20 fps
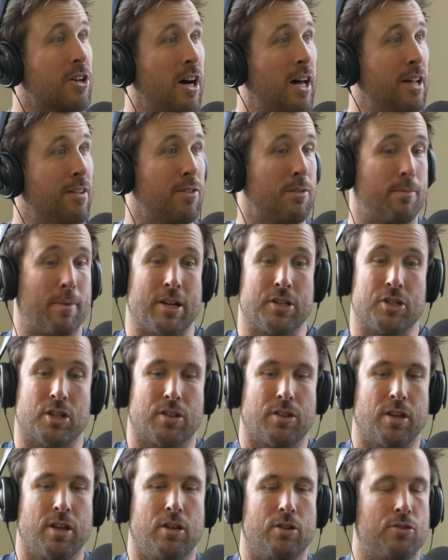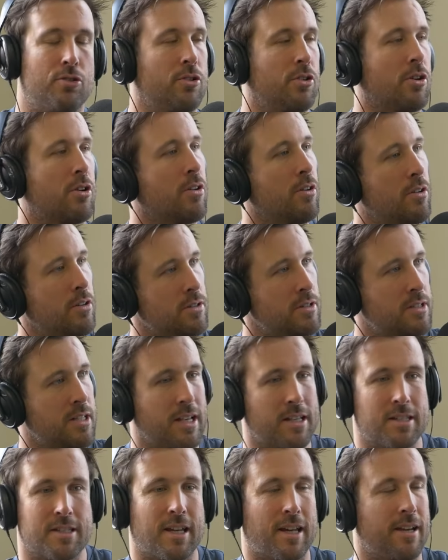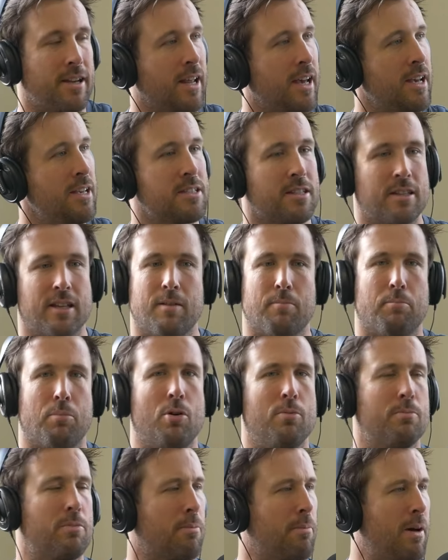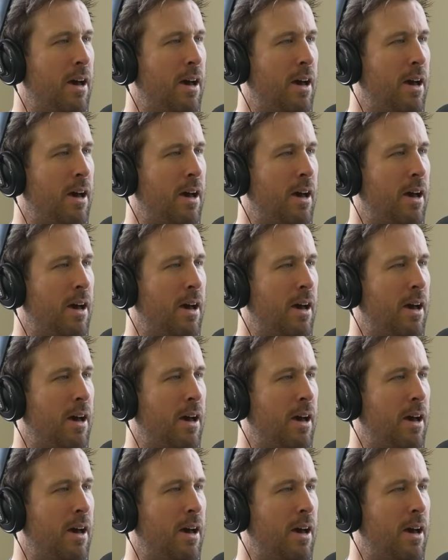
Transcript: kind of the magic thing. You do your course, takes 10 days, and then boom, you're